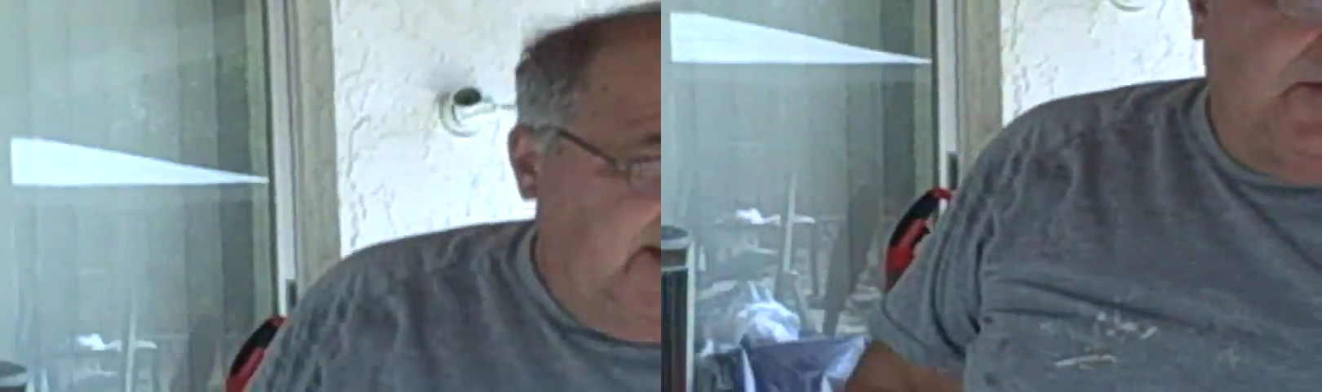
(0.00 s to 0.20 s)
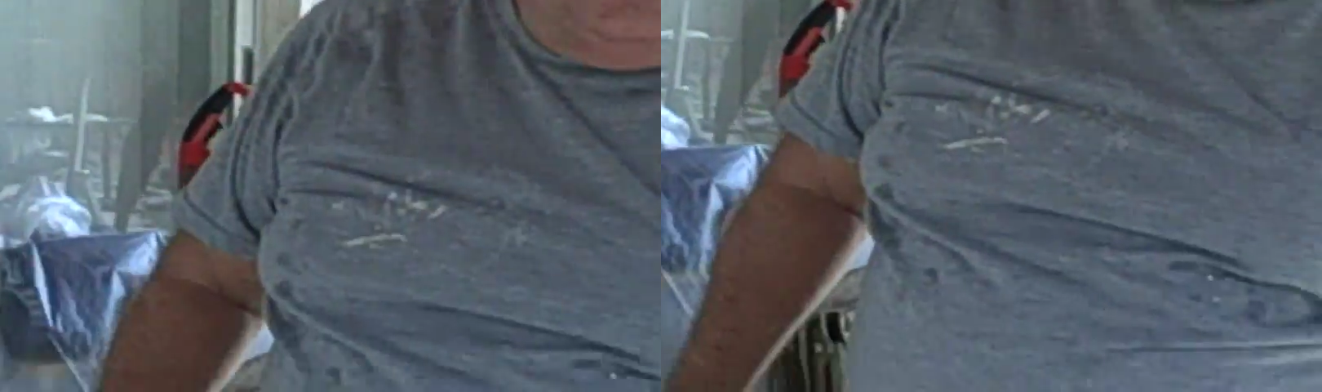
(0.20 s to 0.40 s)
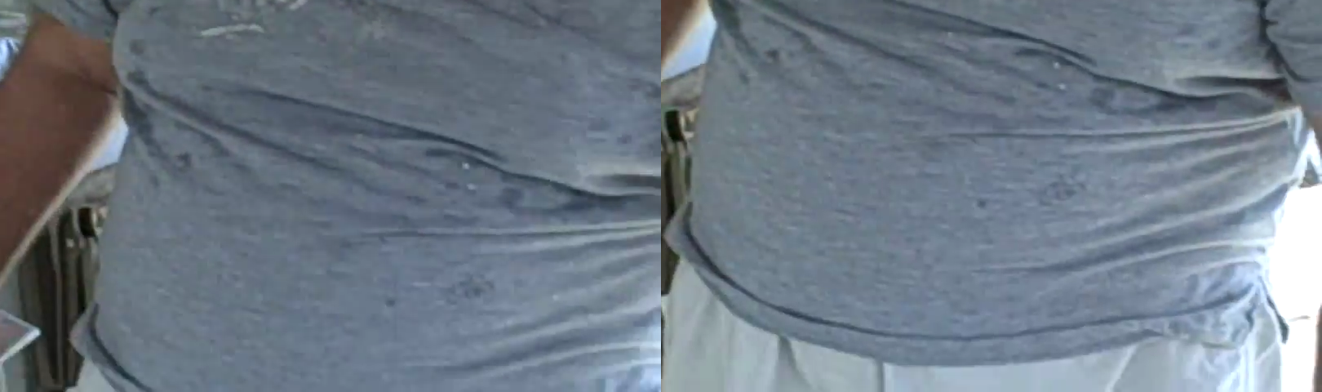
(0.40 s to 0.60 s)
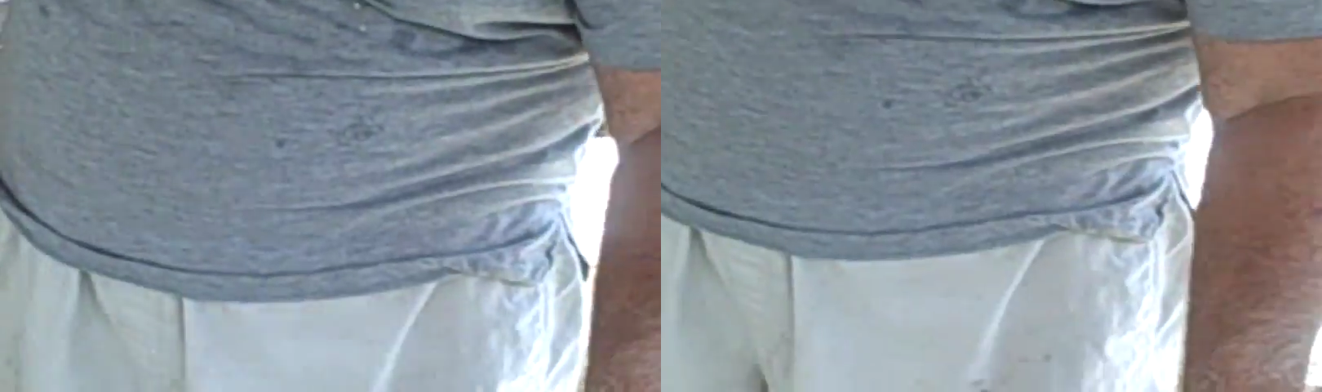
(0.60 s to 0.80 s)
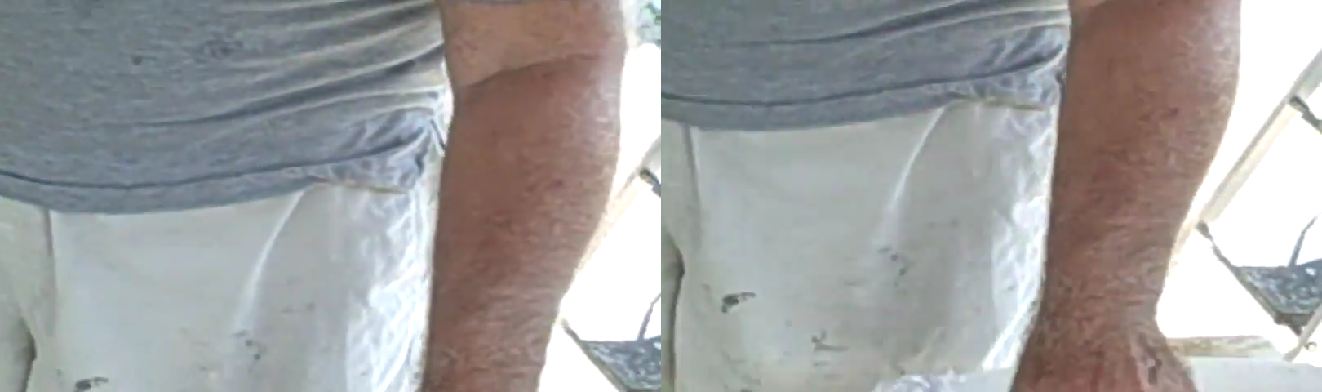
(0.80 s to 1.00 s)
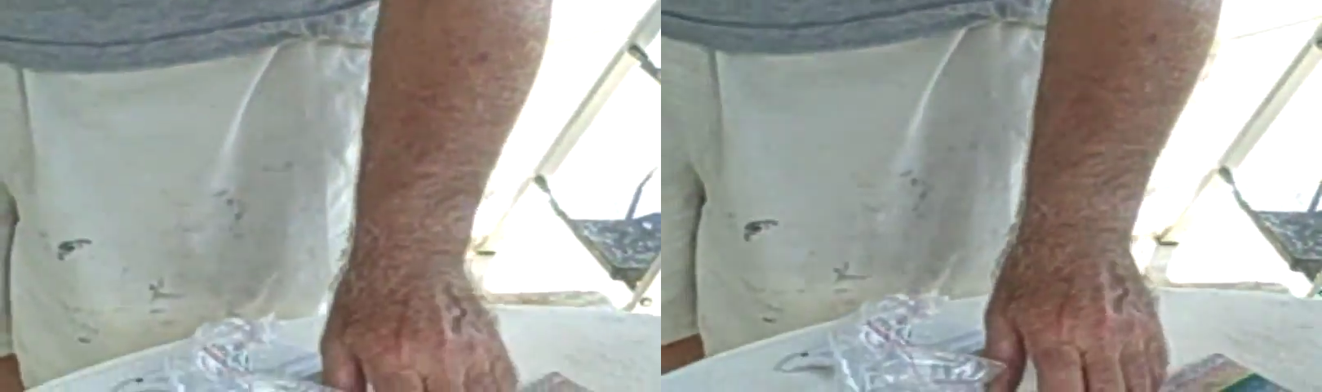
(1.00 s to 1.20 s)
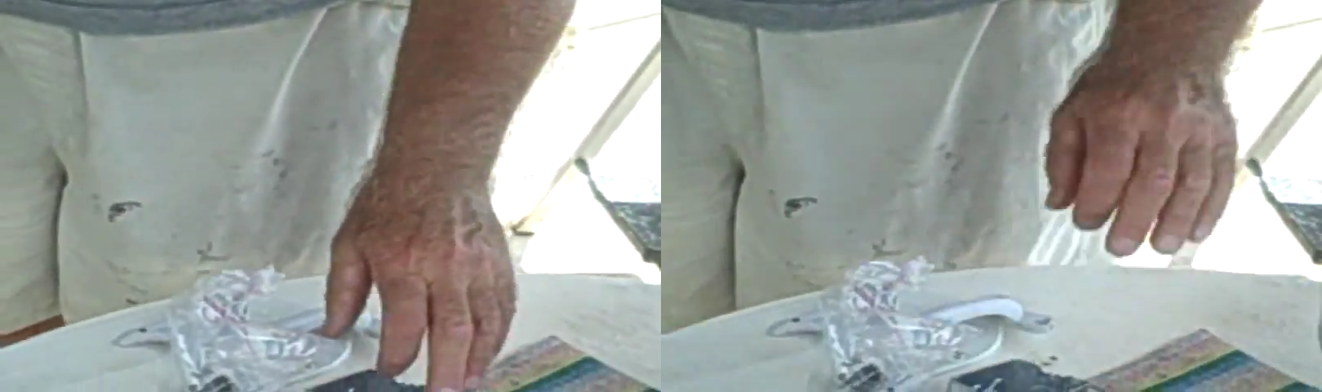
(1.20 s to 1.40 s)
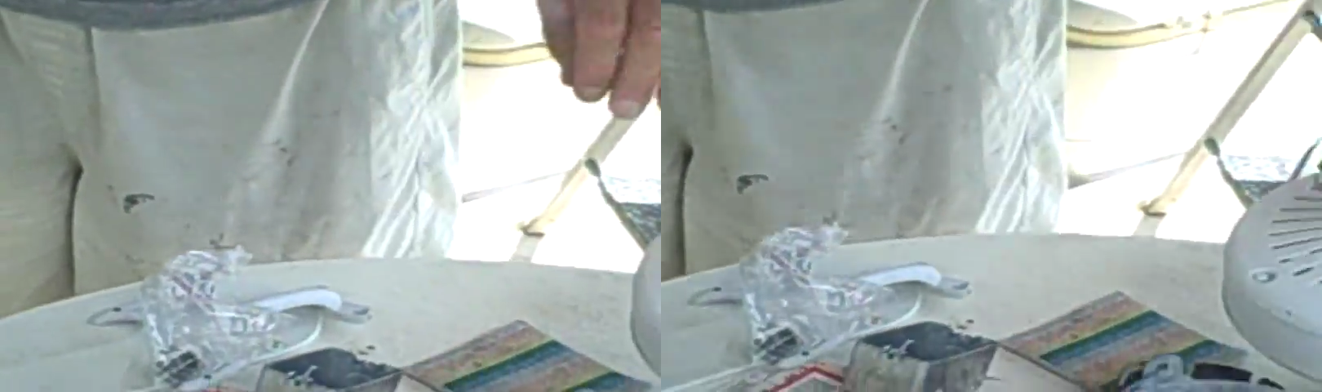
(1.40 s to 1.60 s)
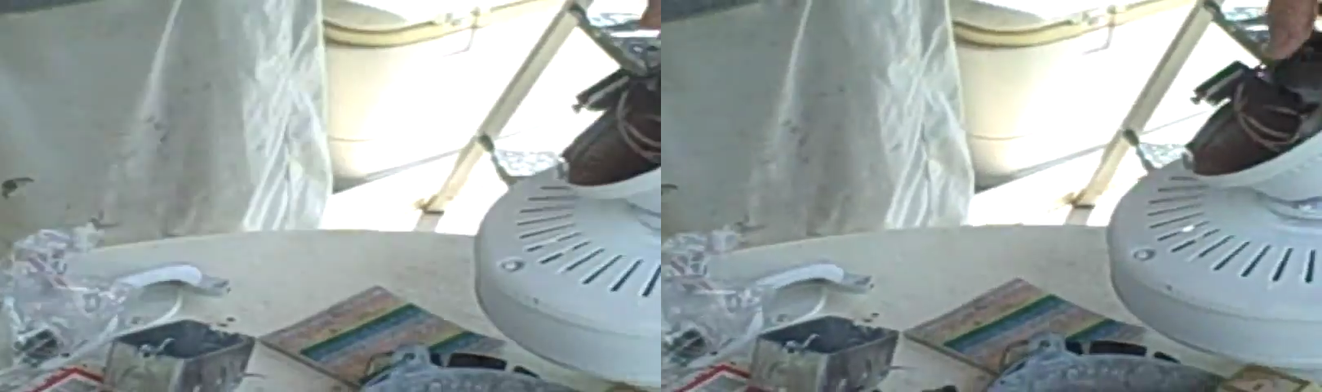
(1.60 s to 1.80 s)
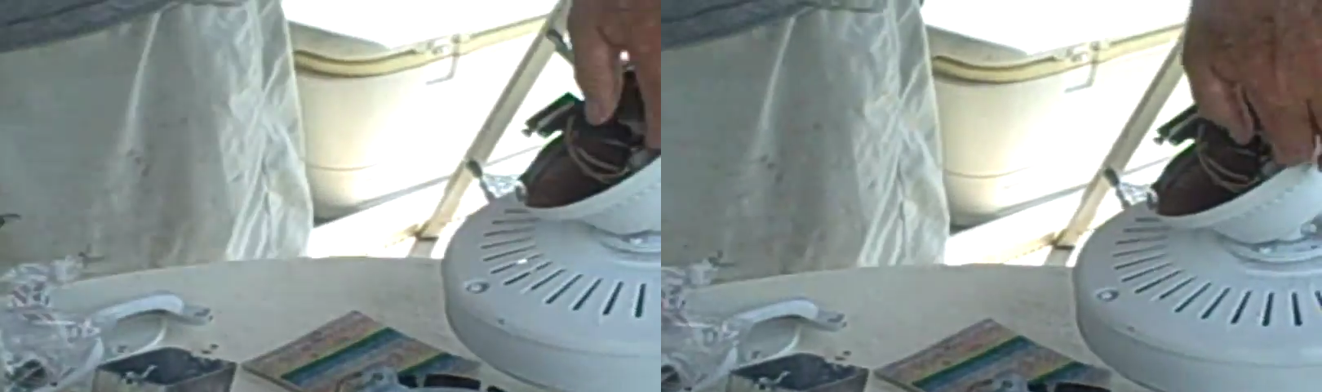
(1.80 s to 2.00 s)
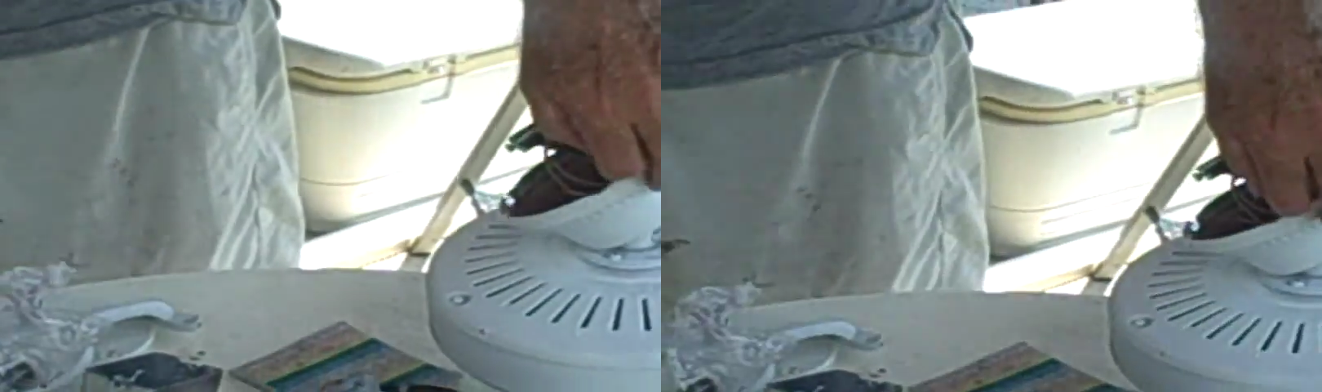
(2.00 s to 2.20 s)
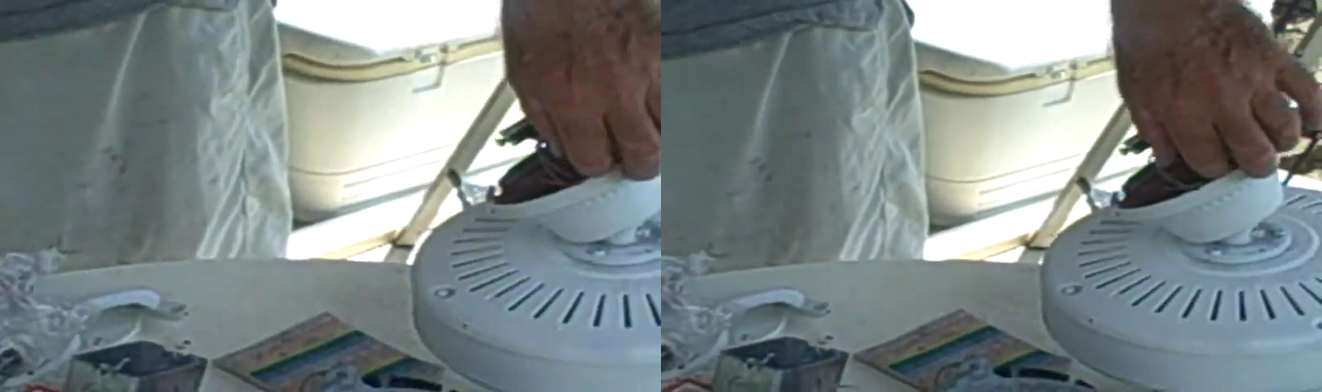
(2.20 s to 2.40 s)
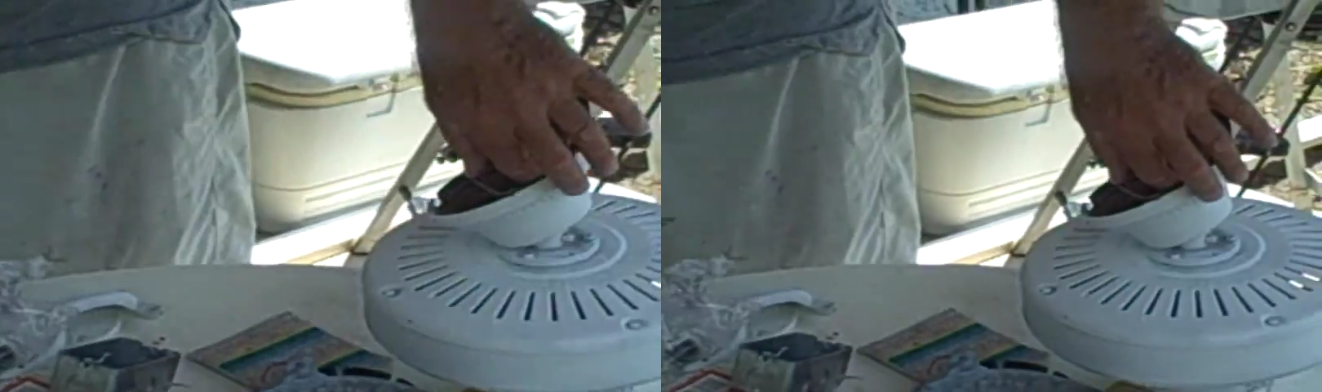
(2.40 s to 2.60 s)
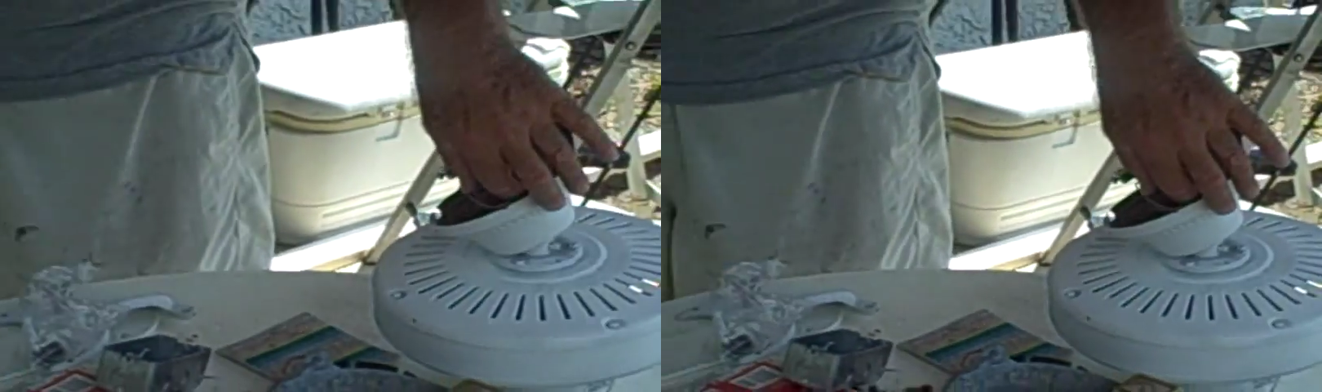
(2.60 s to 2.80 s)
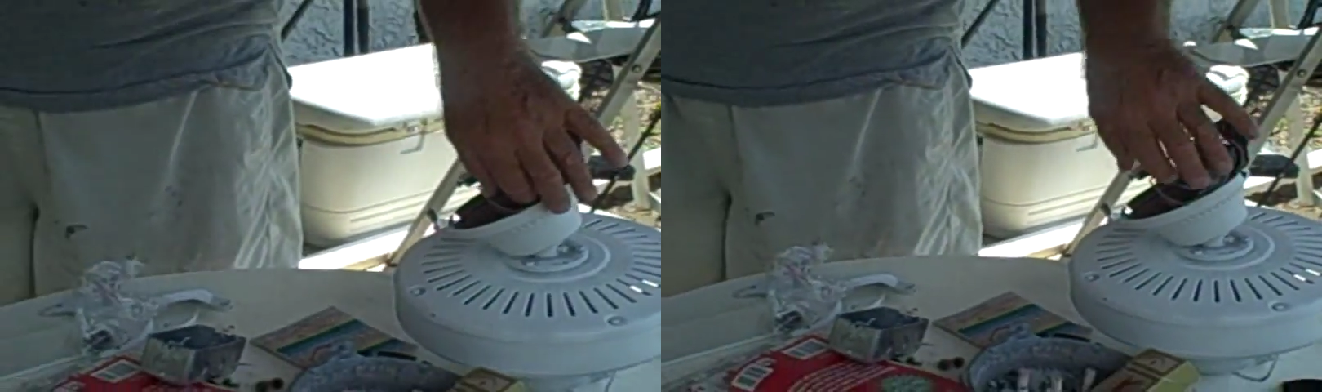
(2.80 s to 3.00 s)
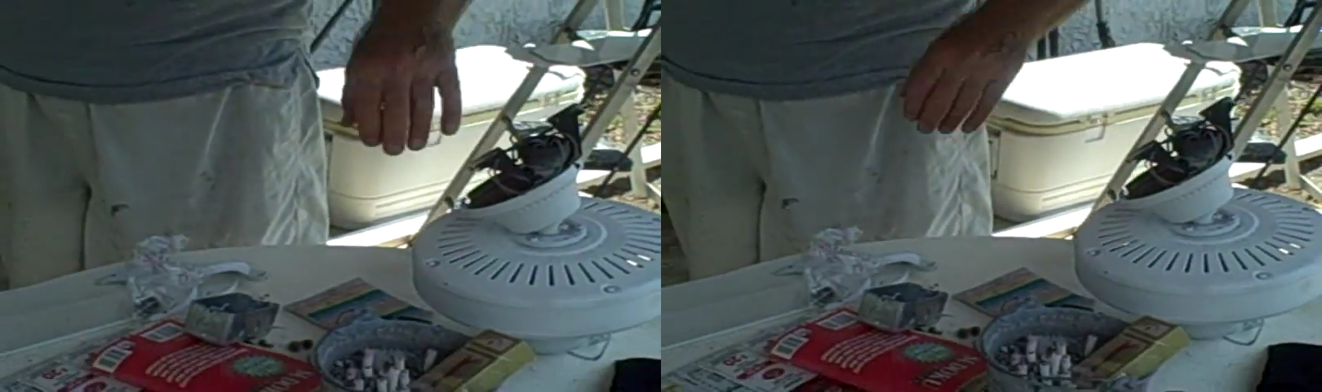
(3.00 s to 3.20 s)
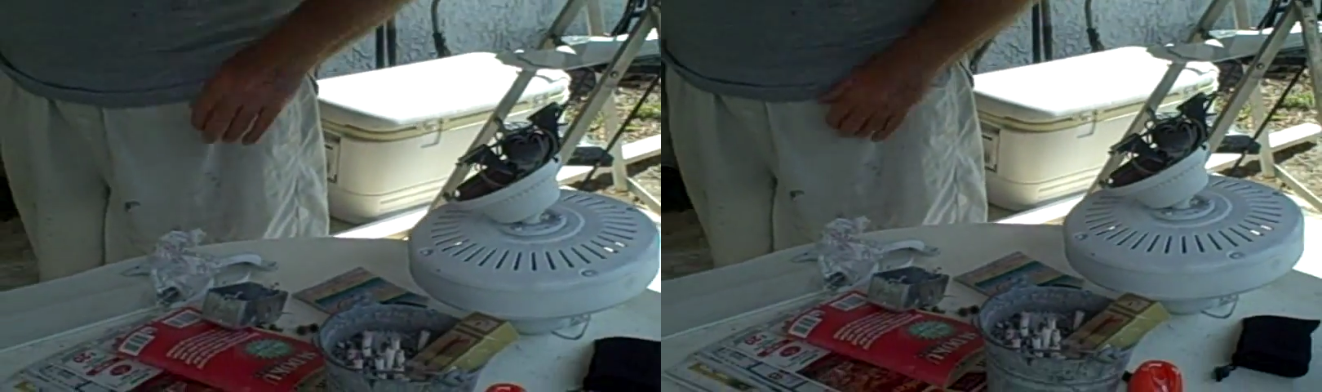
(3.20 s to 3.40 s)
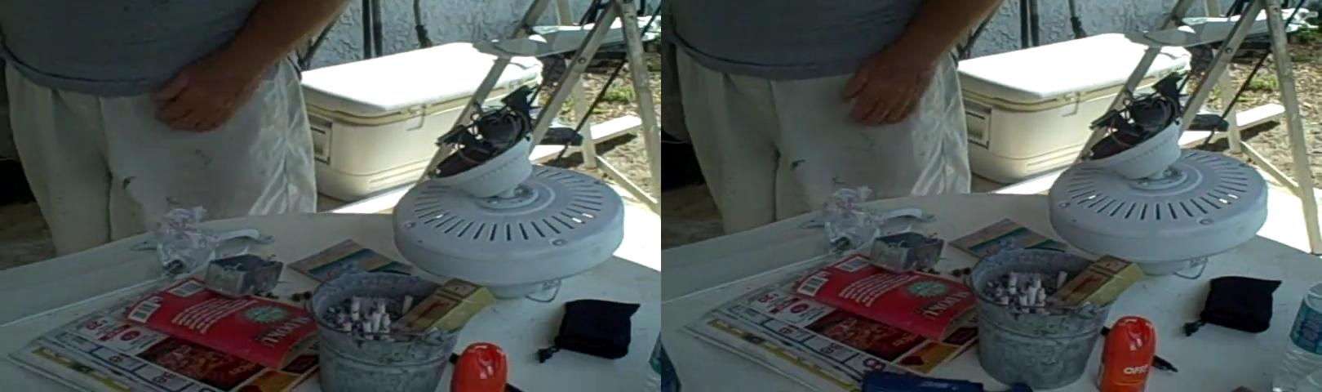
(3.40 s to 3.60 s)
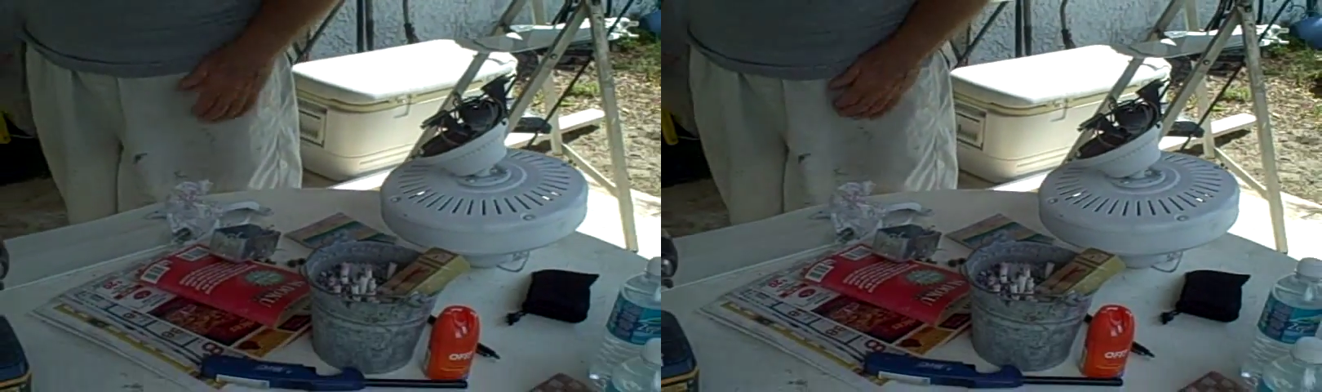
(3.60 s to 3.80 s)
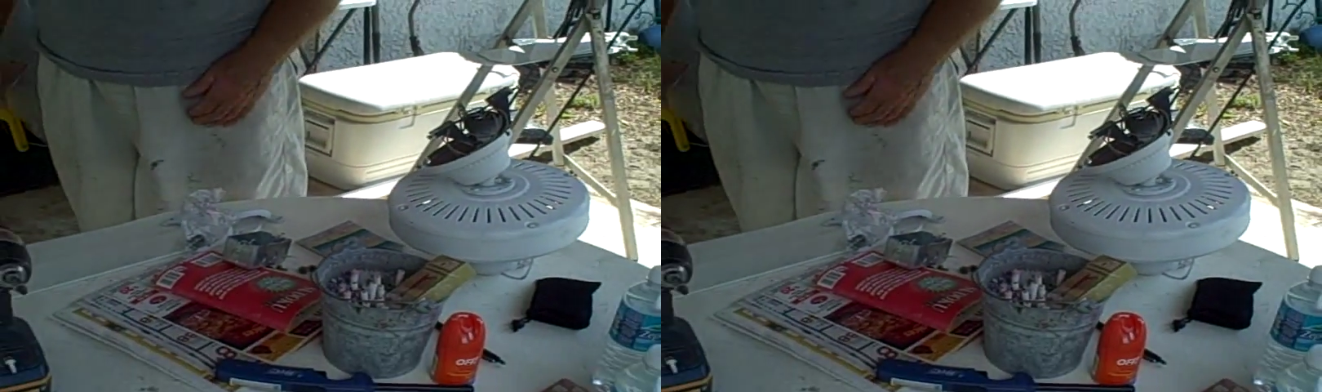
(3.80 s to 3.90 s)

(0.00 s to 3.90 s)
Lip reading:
No face is visible, so there are no lips to read.